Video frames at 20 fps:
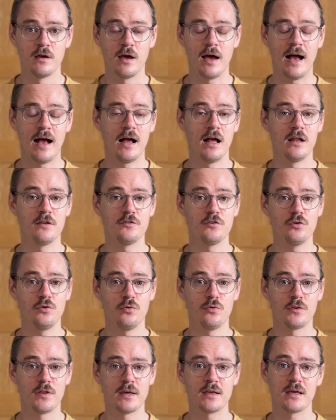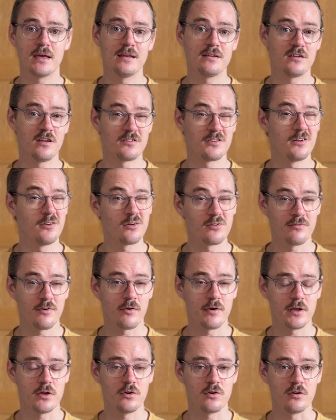and you think it doesn't look very
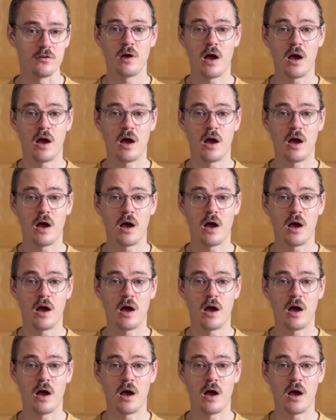good,